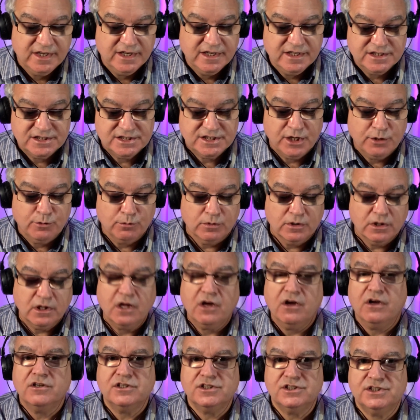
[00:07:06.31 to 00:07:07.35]
So
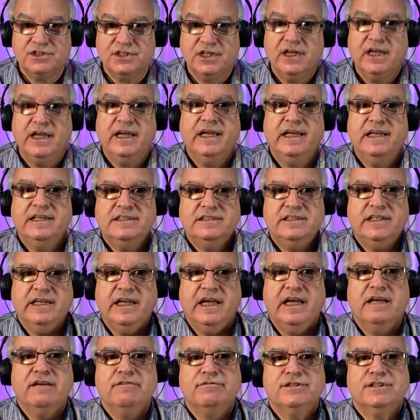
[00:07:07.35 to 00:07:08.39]
lost is the
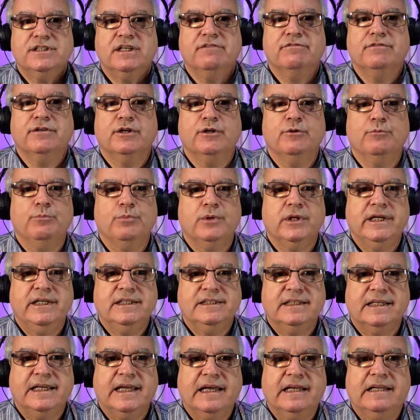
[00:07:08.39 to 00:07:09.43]
F7 complete
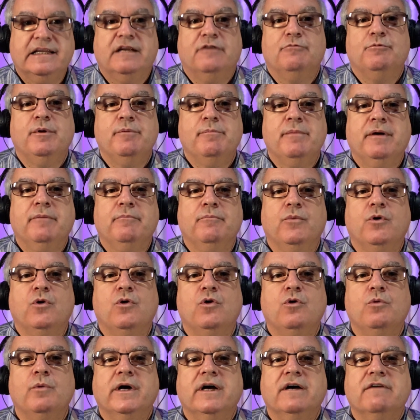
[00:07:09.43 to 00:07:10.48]
again. And remember,
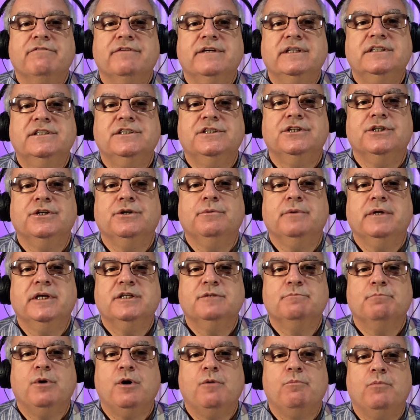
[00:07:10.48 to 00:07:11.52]
all we're having to do is
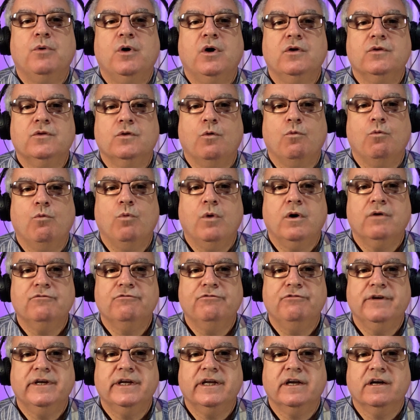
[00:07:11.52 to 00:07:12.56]
pop on one
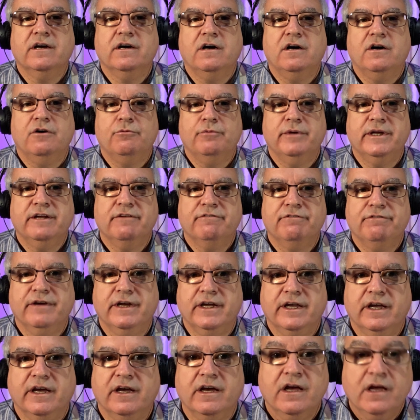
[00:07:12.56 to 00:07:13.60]
finger, our ring
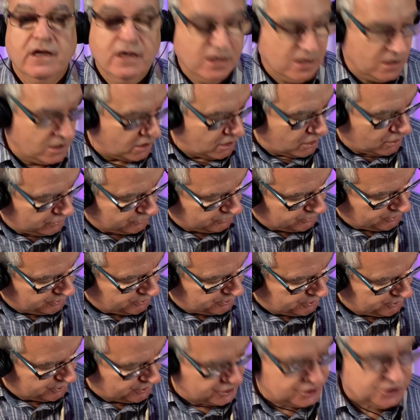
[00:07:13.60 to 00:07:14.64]
finger, on the
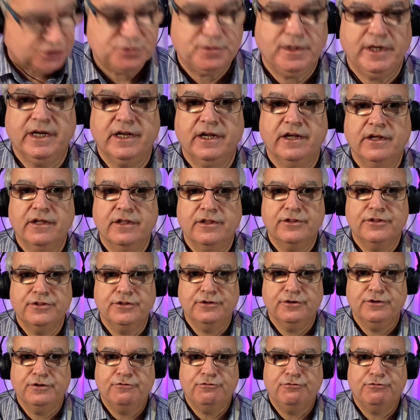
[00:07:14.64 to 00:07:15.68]
3rd string,
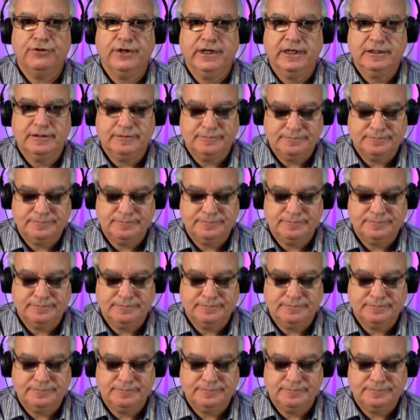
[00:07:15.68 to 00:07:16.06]
3rd fret.